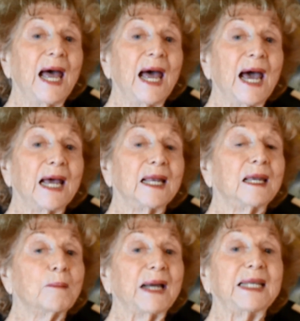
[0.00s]
And
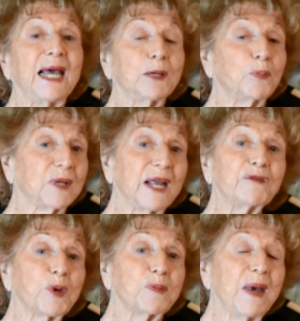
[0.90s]
my dad
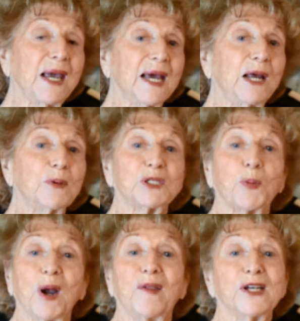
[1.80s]
lived with me, and he was
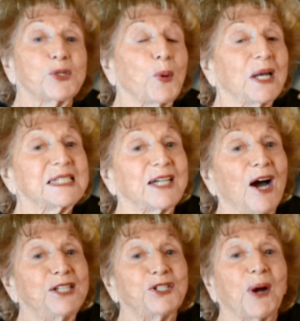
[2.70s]
one of the swellest
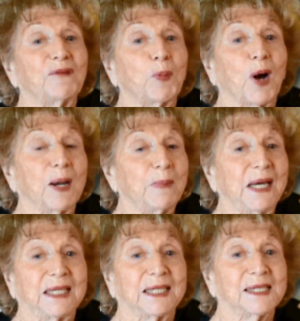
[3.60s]
guys you ever want to
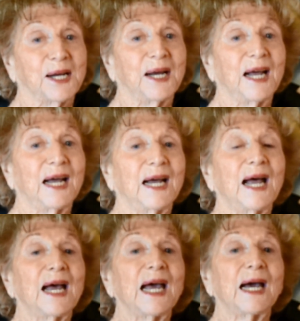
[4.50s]
meet.
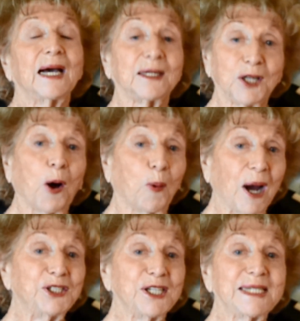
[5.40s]
No,
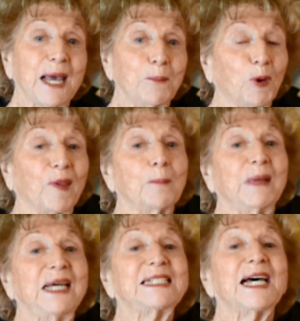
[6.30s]
I should say more than
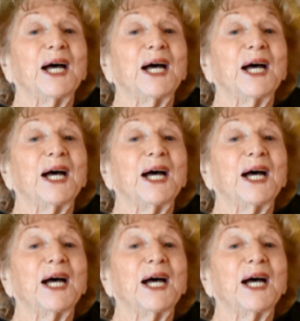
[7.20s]
meet.